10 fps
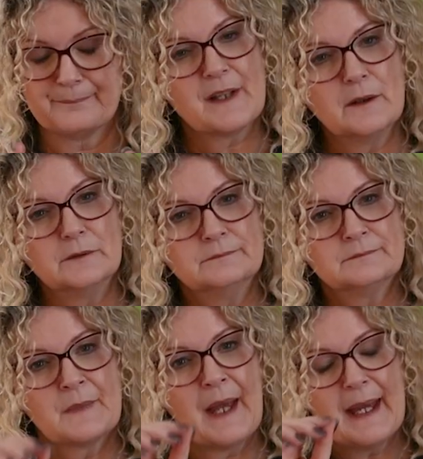So
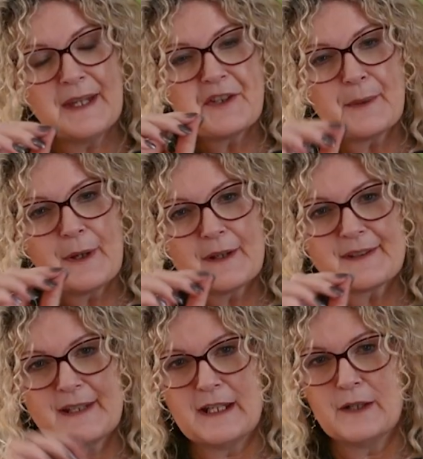
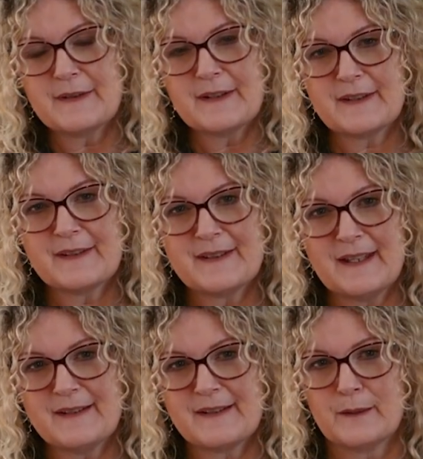HMRC uses a
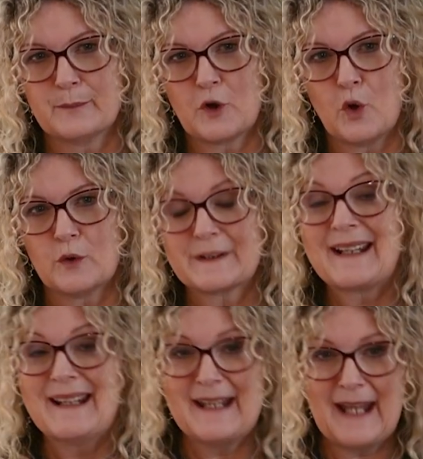system called
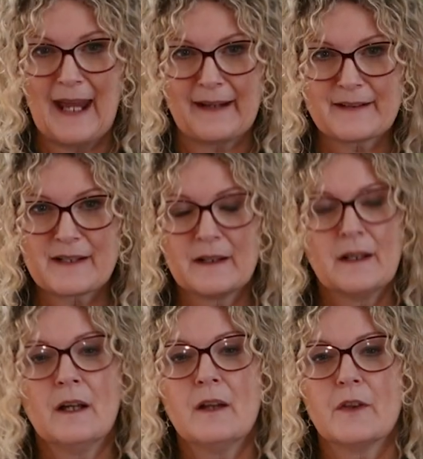Connect
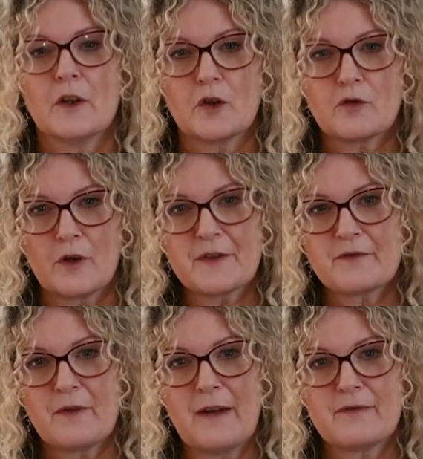that
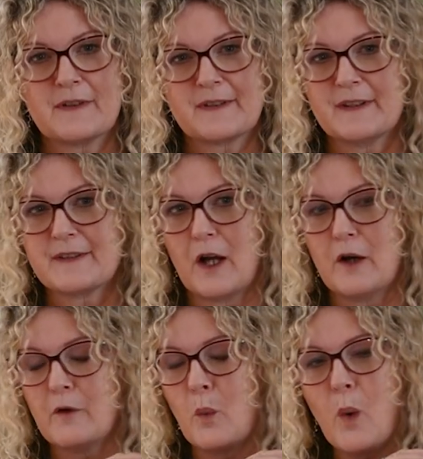cross-references
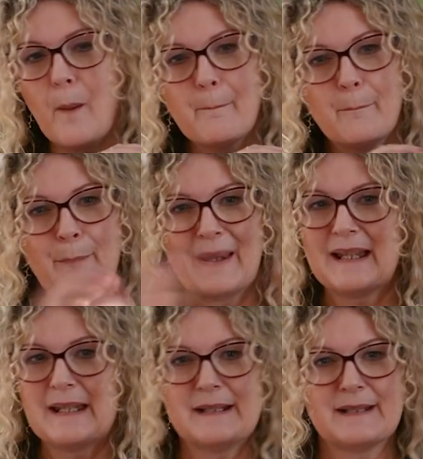over 1
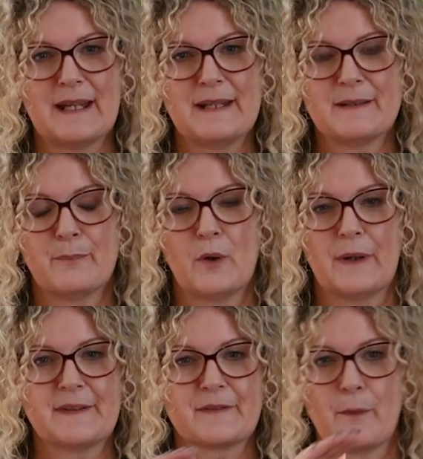billion data
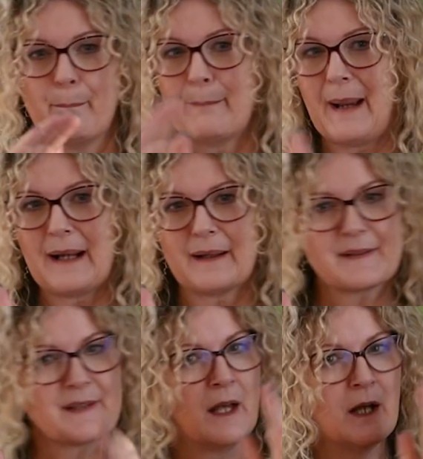points from
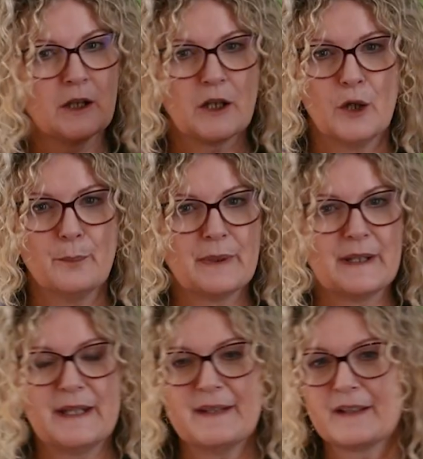banks,
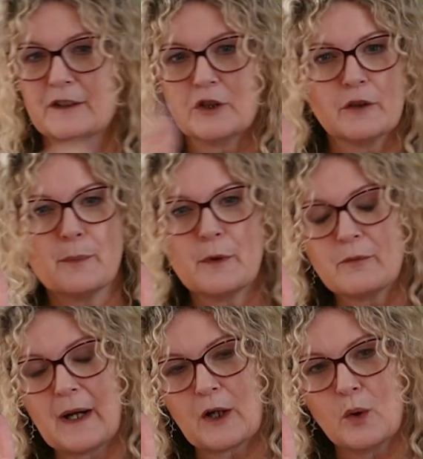companies and government
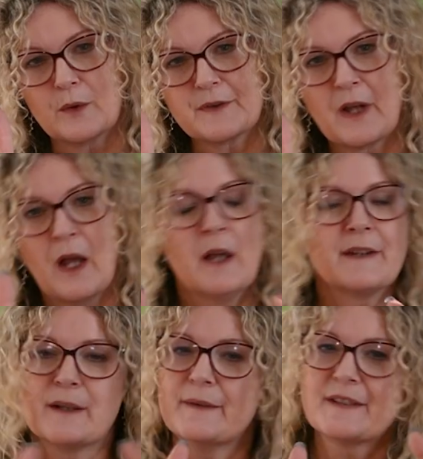records.
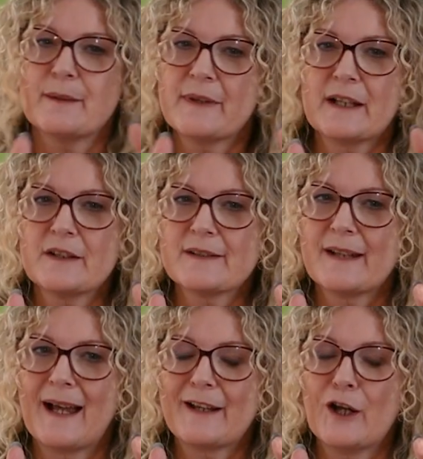So if something
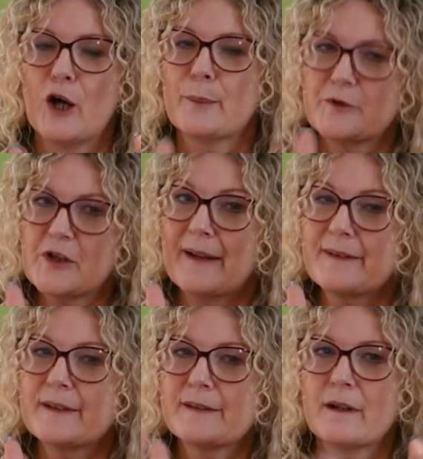doesn't add up,
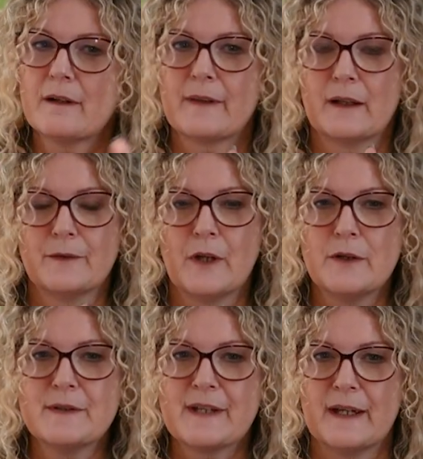chances are they'll
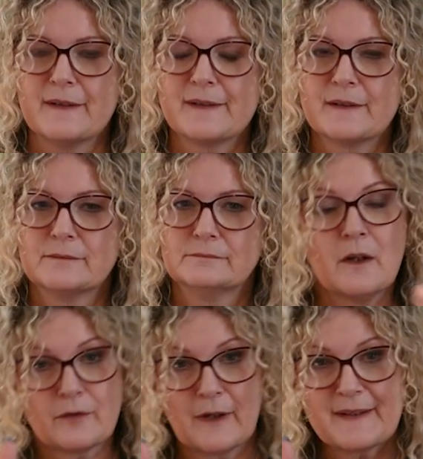notice.
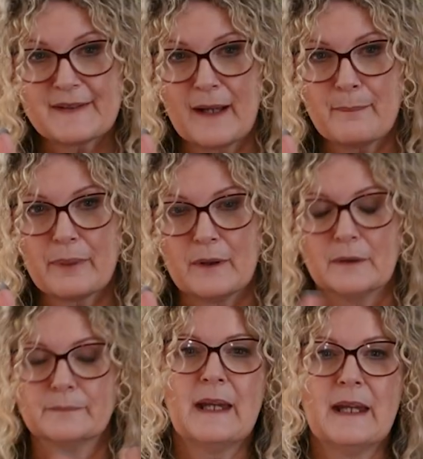For
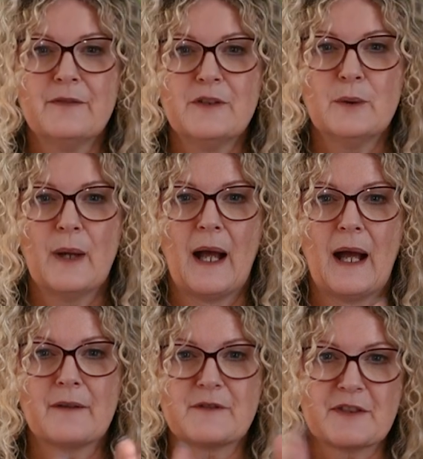example, if you
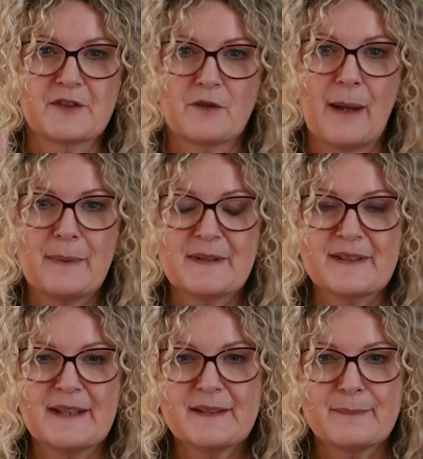have
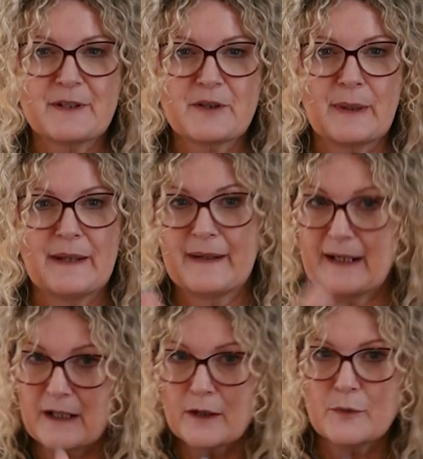discrepancies between the
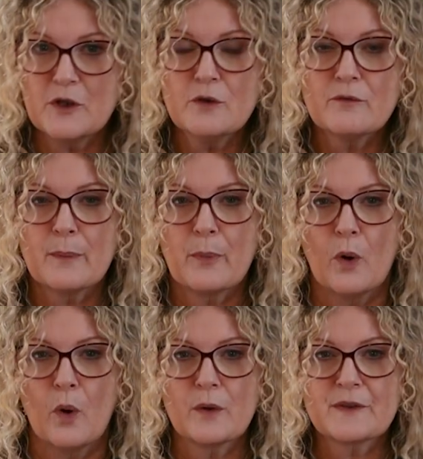income you
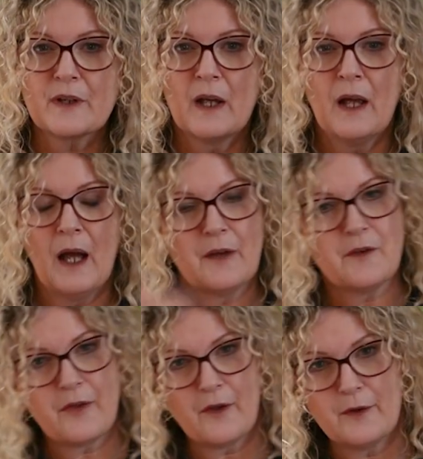report
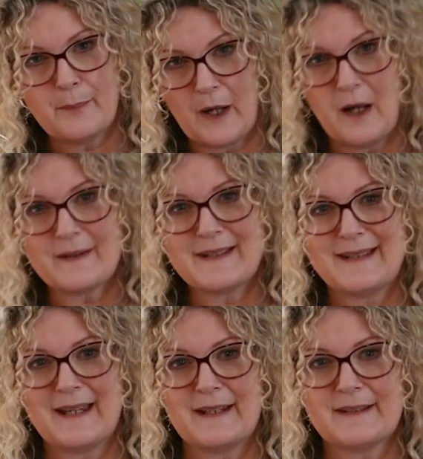and third-party
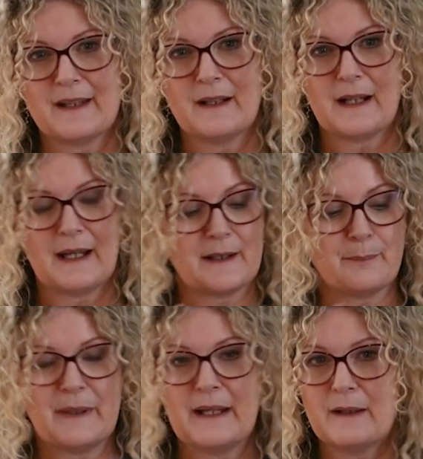data
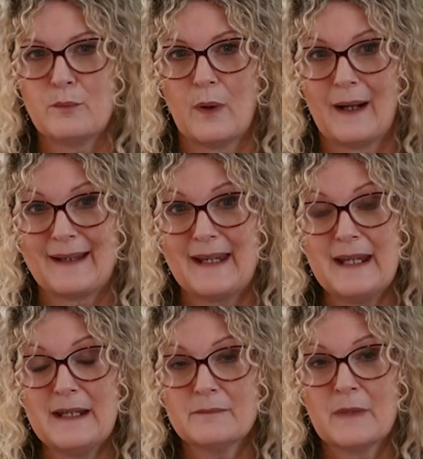like
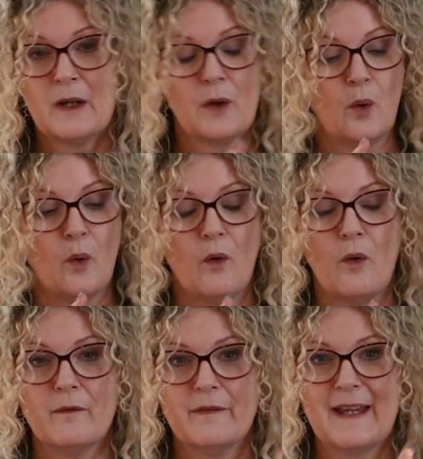PAYE
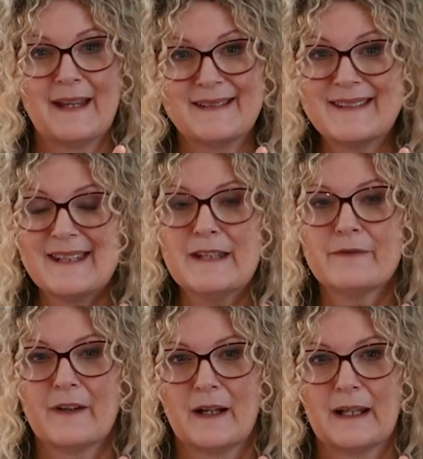or VAT
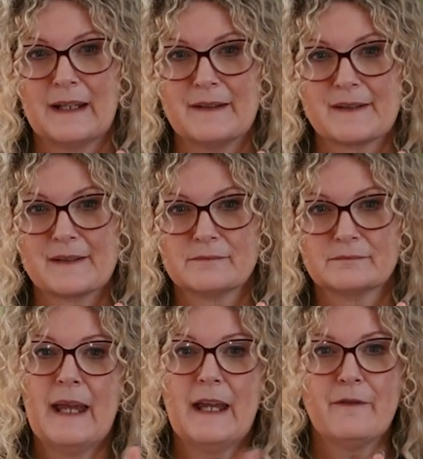filings,
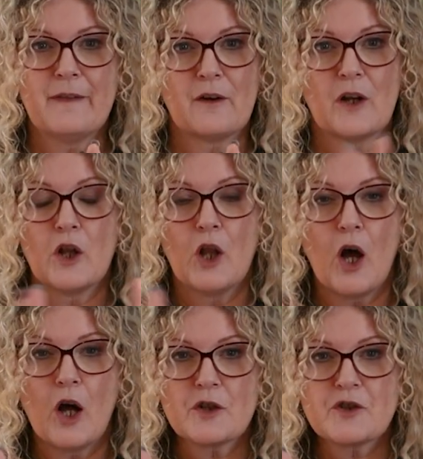if there are
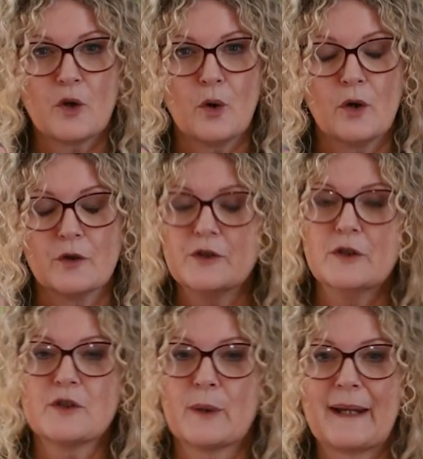large or
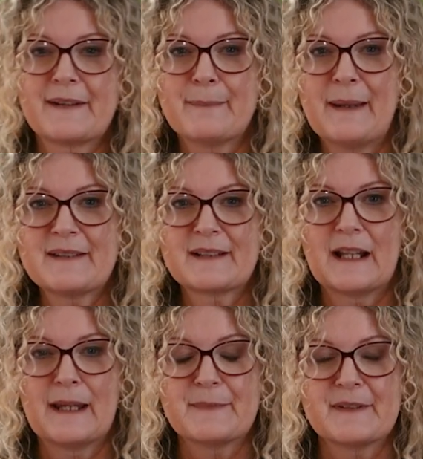unusual expense
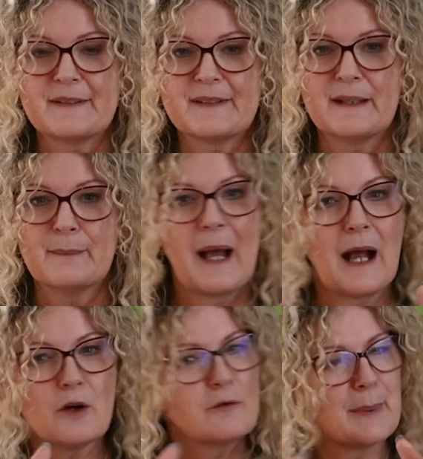claims that seem
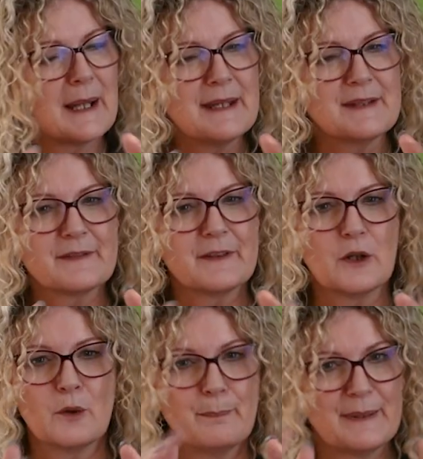out of place for
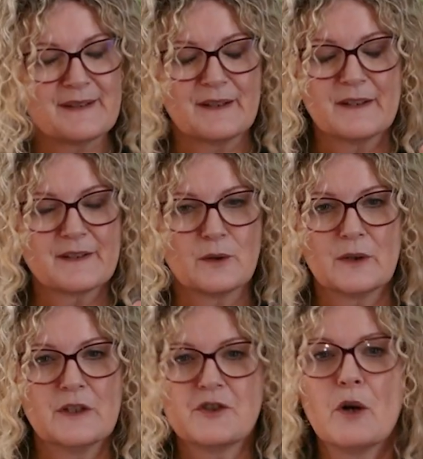your business or
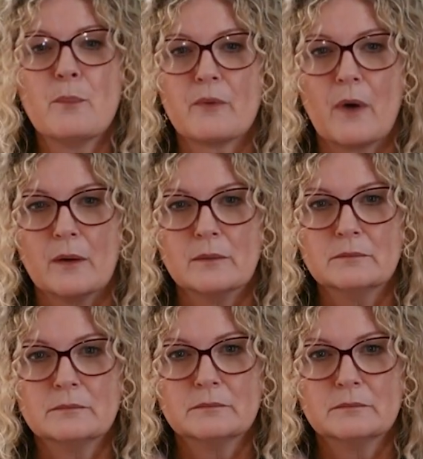your job role,